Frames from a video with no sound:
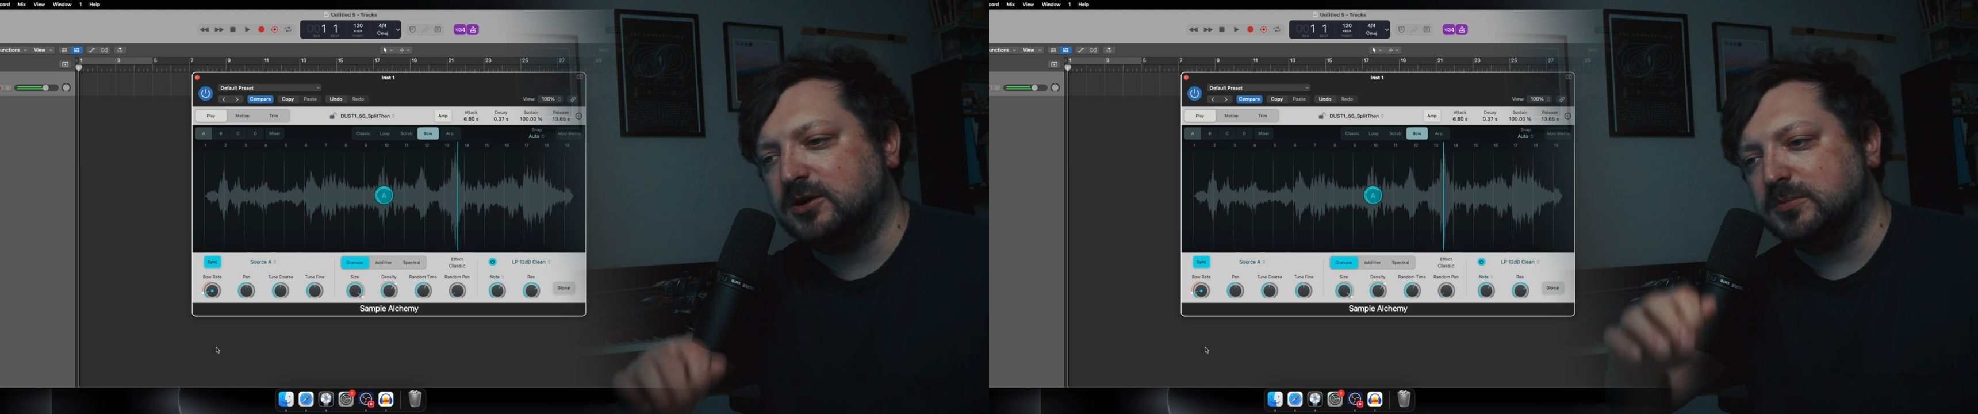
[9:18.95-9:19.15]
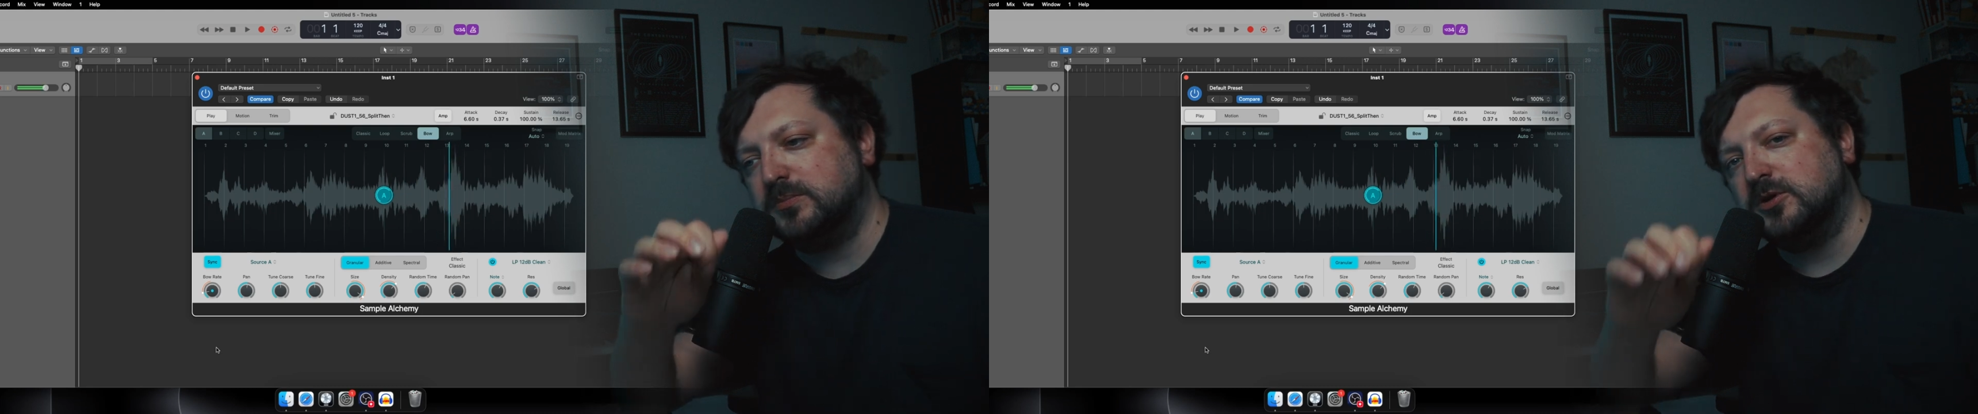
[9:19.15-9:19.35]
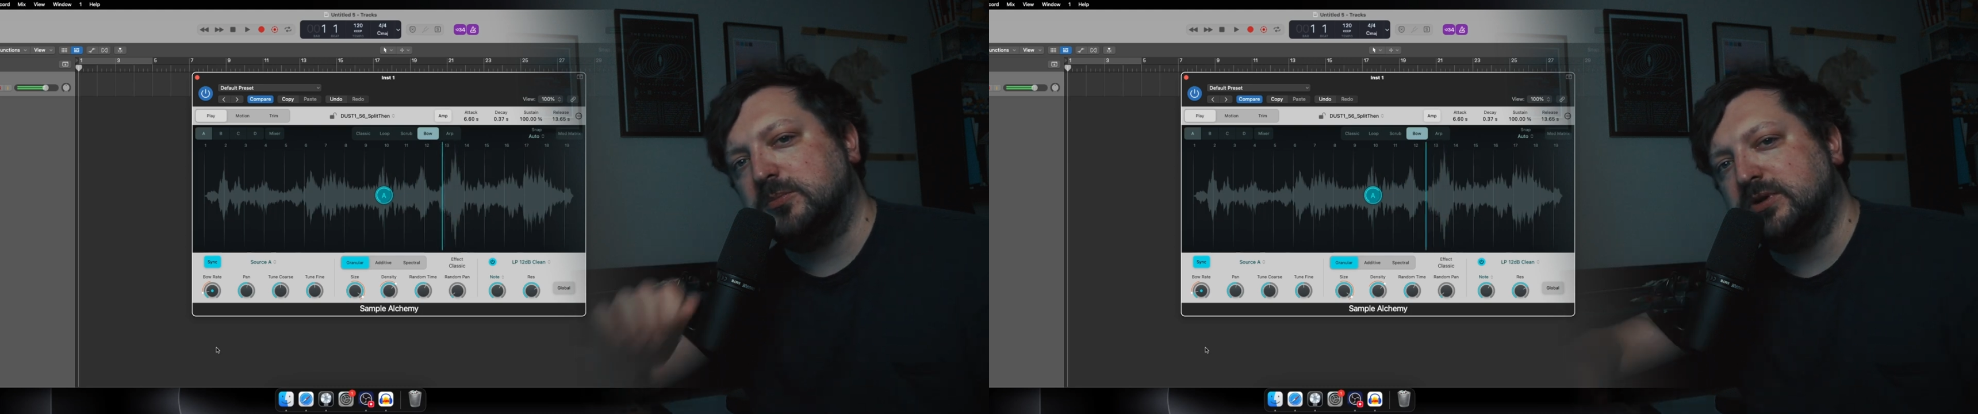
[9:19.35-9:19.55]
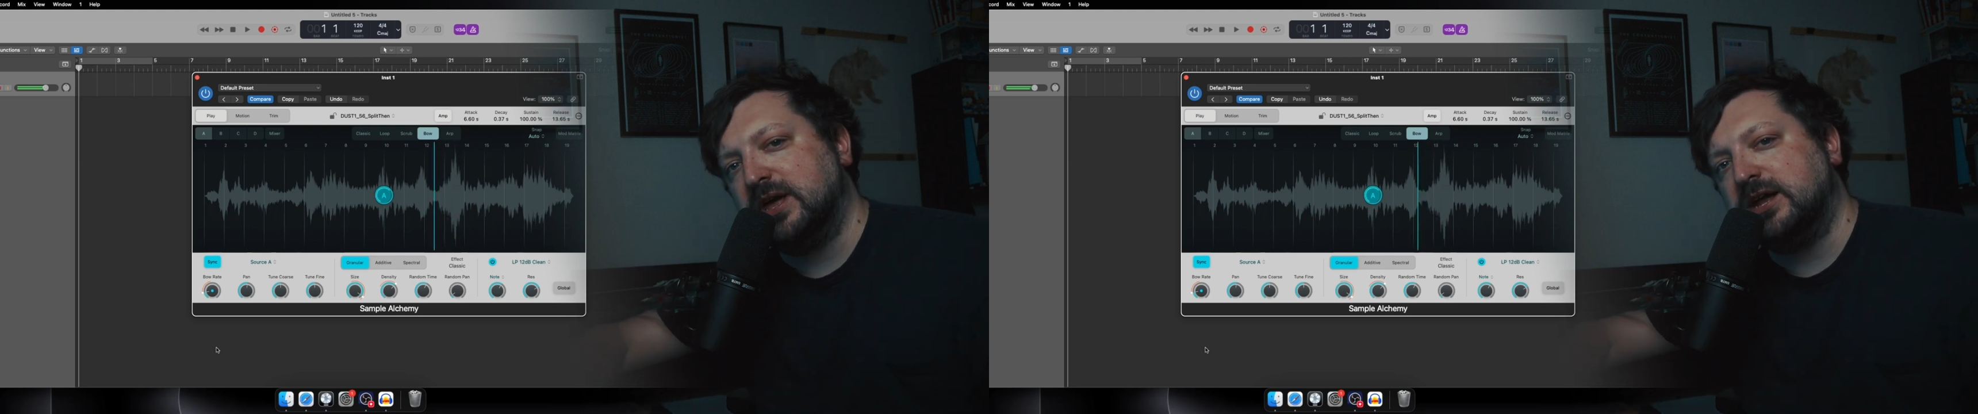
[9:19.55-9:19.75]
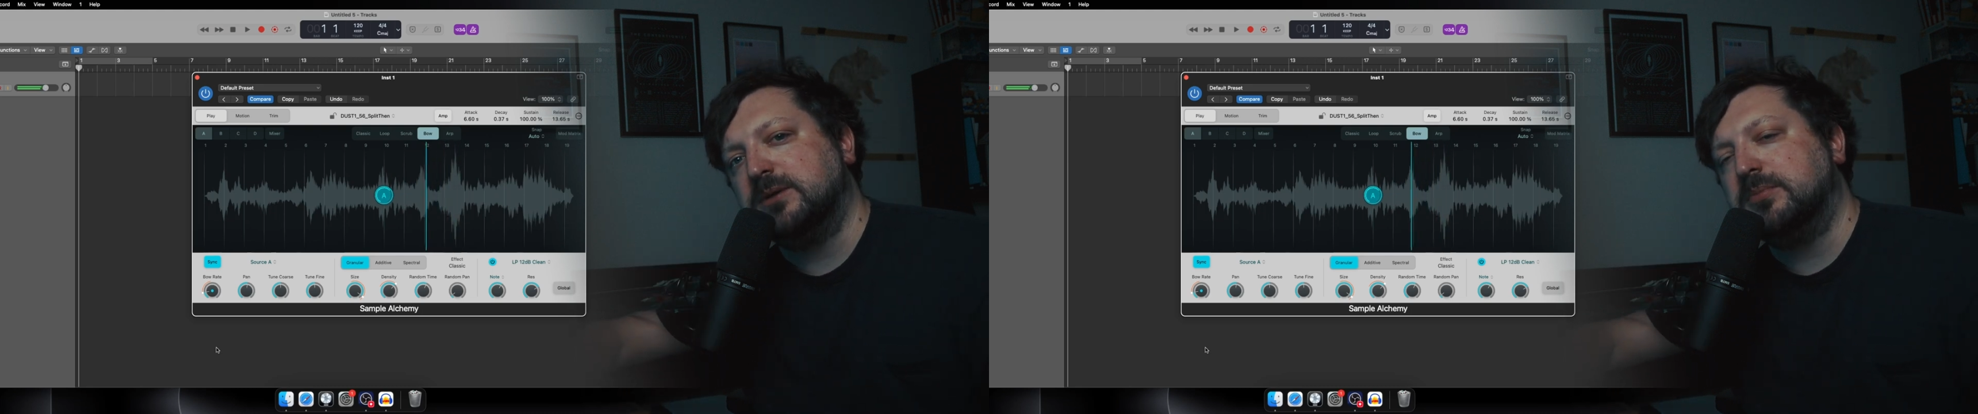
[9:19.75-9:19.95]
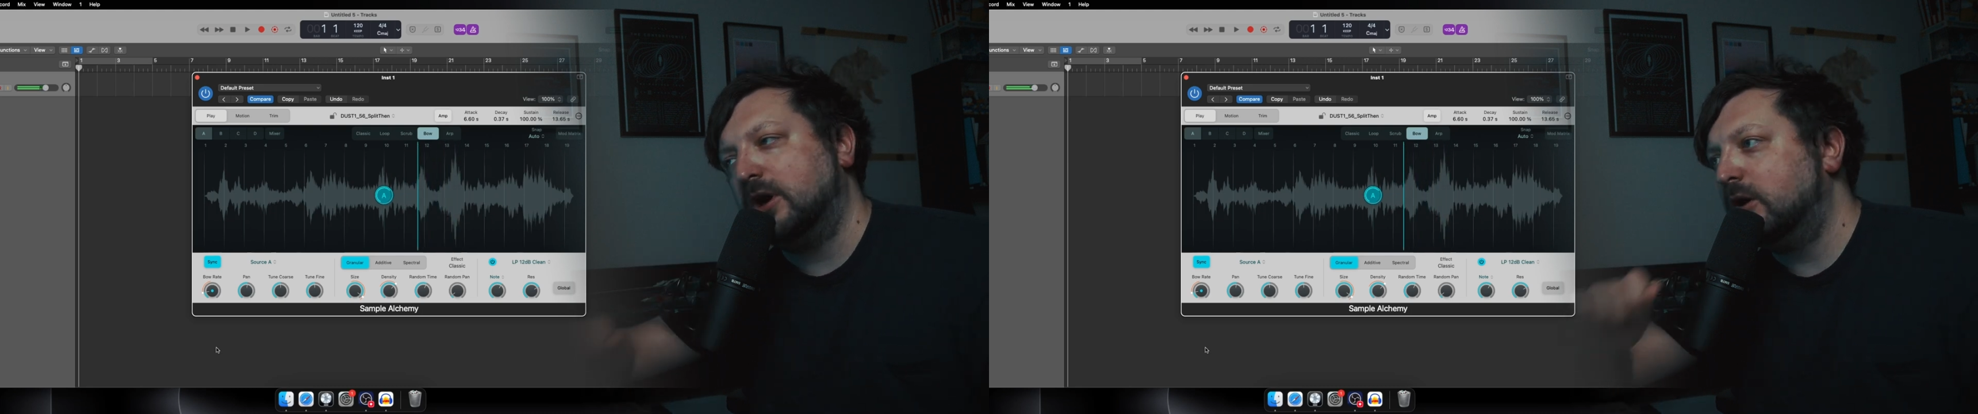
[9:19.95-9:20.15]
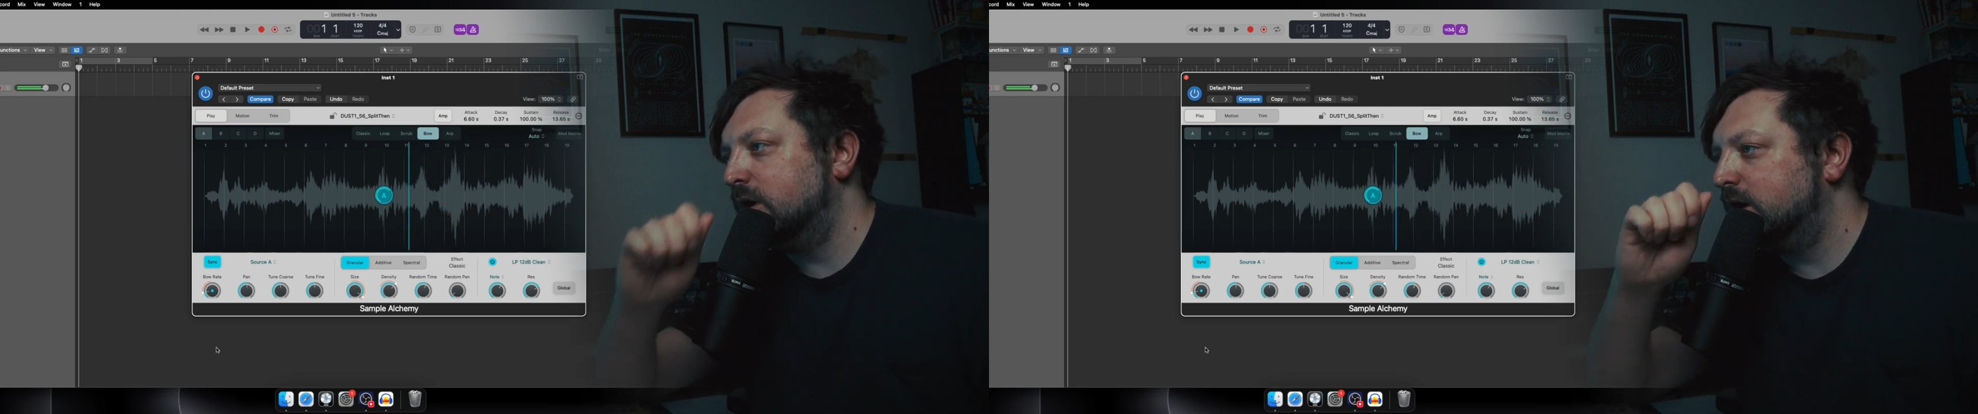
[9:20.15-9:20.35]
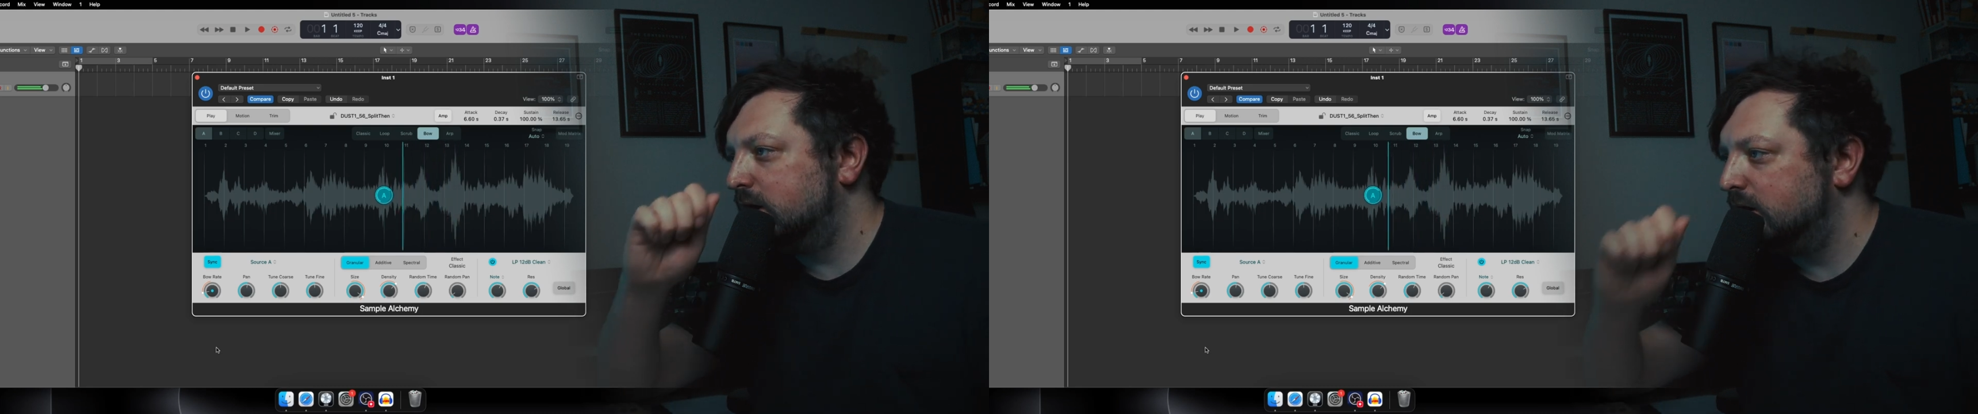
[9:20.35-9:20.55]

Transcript: you're playing a bow.